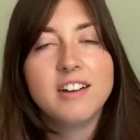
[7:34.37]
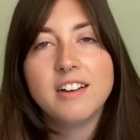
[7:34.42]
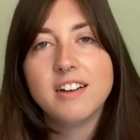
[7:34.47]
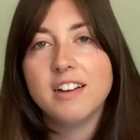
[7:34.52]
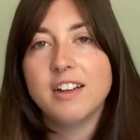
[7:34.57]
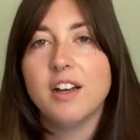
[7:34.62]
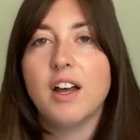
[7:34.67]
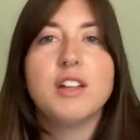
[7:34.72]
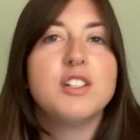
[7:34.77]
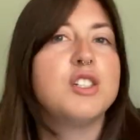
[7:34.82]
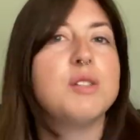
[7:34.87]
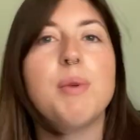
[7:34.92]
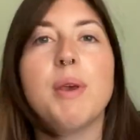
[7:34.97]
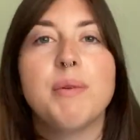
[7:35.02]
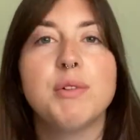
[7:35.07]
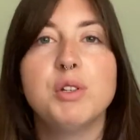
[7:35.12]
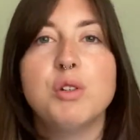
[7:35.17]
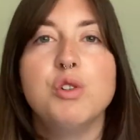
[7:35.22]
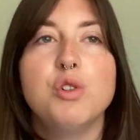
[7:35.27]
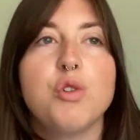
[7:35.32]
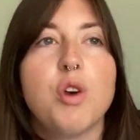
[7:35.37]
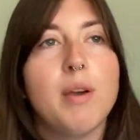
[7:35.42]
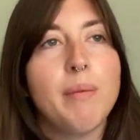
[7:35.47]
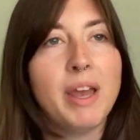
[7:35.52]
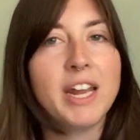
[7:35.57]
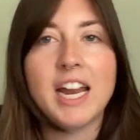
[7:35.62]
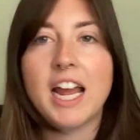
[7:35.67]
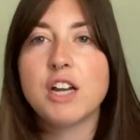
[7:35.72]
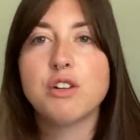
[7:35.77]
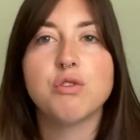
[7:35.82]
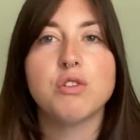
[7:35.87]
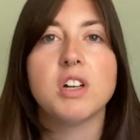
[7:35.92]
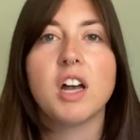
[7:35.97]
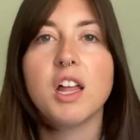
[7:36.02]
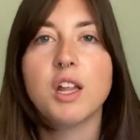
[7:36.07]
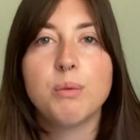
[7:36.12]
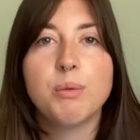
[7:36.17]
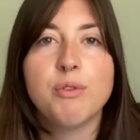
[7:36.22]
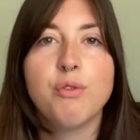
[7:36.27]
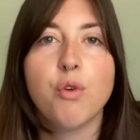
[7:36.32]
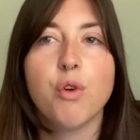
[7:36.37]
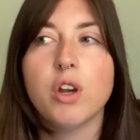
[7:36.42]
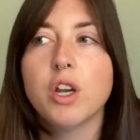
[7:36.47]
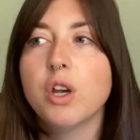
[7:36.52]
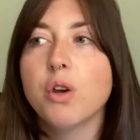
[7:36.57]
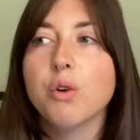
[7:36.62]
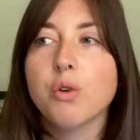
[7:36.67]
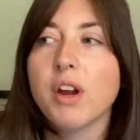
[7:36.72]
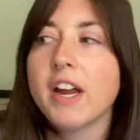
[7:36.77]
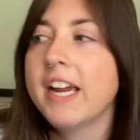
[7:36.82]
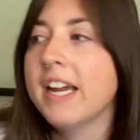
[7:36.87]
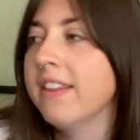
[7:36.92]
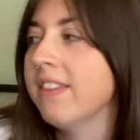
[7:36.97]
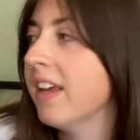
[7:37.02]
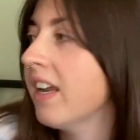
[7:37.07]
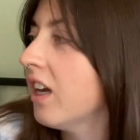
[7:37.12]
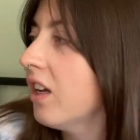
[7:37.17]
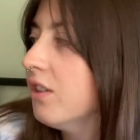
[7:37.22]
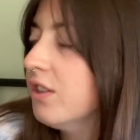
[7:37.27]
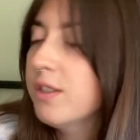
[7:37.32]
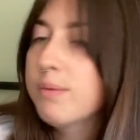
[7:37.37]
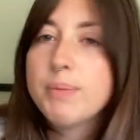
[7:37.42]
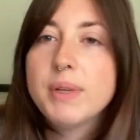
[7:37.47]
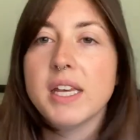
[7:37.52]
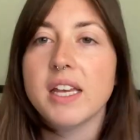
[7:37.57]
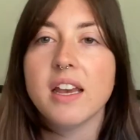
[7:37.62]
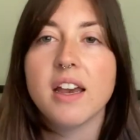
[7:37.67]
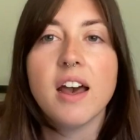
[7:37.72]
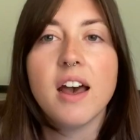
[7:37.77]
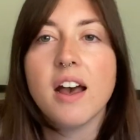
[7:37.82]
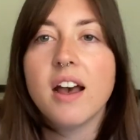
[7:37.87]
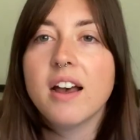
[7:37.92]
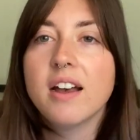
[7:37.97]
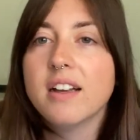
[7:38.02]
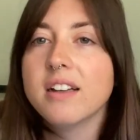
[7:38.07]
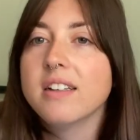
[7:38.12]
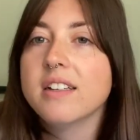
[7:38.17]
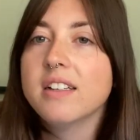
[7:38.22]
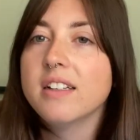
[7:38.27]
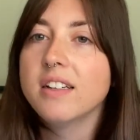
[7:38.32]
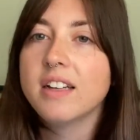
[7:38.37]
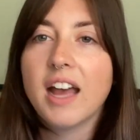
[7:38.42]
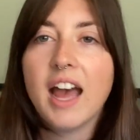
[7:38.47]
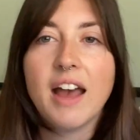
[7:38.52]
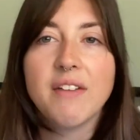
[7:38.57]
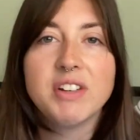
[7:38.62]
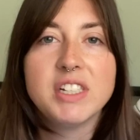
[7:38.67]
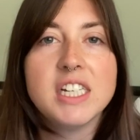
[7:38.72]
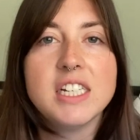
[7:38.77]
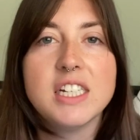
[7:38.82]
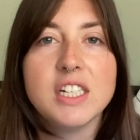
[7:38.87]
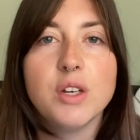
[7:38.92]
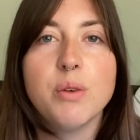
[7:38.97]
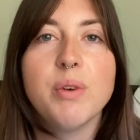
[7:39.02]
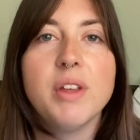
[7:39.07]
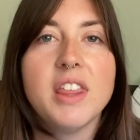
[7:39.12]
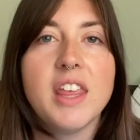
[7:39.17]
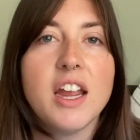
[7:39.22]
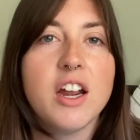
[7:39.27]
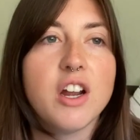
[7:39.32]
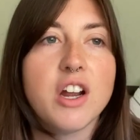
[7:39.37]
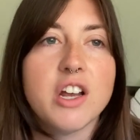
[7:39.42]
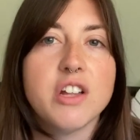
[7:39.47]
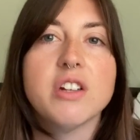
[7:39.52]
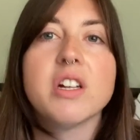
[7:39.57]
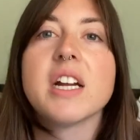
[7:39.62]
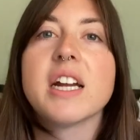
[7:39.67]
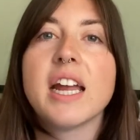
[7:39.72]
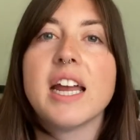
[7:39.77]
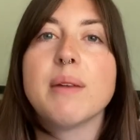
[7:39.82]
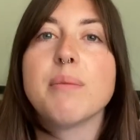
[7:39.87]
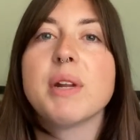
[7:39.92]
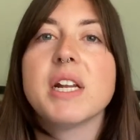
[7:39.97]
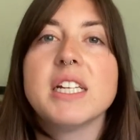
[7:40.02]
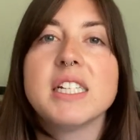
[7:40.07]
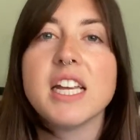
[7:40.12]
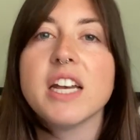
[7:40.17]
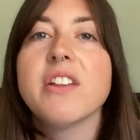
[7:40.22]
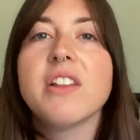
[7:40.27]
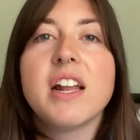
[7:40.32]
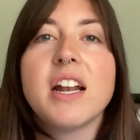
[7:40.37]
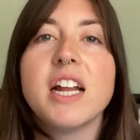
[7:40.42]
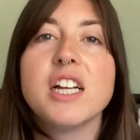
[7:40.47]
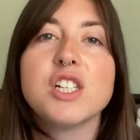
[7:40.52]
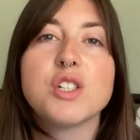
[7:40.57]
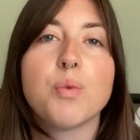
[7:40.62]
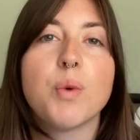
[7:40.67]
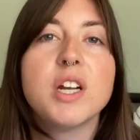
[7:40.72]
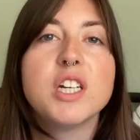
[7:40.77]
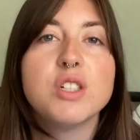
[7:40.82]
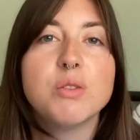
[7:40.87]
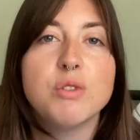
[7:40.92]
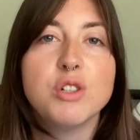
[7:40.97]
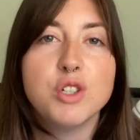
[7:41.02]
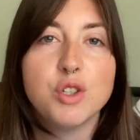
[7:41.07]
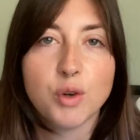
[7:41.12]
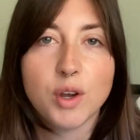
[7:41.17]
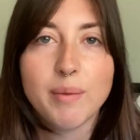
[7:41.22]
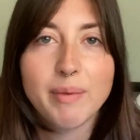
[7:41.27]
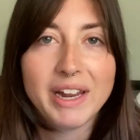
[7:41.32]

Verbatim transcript: I'll just be able to enjoy my natural color before I go gray. And then I'll just be having to deal with hair color again. But until then, I just wanted to enjoy my